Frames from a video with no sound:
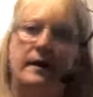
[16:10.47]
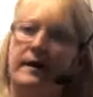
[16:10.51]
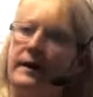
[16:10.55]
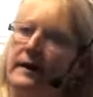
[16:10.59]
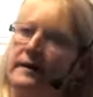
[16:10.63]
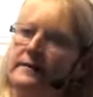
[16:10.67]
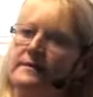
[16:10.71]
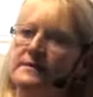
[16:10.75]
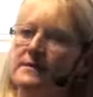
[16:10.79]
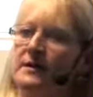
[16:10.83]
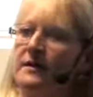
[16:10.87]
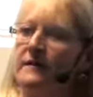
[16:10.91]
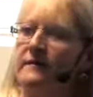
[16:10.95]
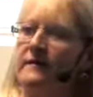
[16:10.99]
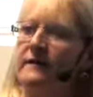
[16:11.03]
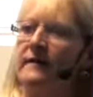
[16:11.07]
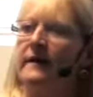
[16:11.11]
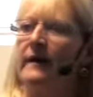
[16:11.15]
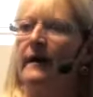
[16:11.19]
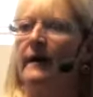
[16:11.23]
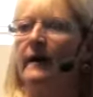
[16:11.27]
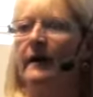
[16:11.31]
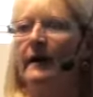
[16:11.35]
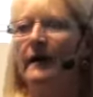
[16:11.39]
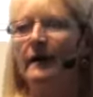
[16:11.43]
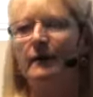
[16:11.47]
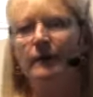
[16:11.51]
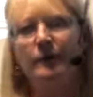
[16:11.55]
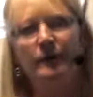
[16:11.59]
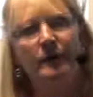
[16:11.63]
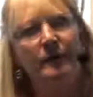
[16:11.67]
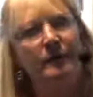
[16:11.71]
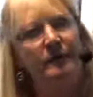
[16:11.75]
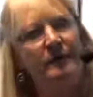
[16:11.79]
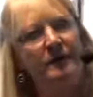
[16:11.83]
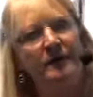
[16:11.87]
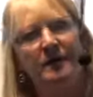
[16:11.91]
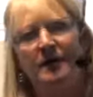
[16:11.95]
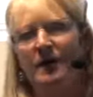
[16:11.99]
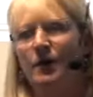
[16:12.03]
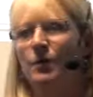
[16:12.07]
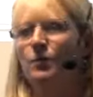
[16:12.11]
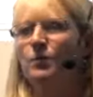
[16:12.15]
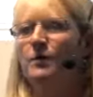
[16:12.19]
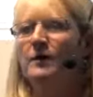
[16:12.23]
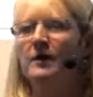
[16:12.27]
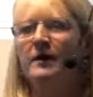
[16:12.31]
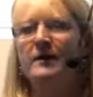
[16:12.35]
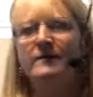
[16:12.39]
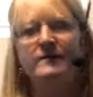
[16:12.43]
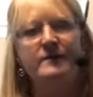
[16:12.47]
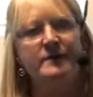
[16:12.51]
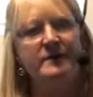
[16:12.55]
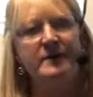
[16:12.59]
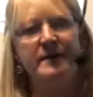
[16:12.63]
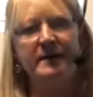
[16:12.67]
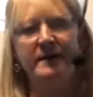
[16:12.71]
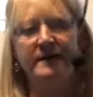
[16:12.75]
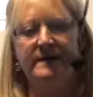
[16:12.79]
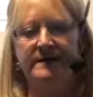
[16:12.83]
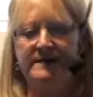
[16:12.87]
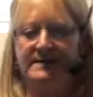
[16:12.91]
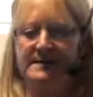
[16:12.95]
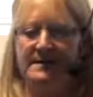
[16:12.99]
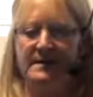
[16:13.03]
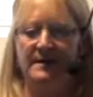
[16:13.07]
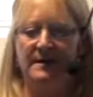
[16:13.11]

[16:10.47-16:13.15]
outside the car or wherever it is.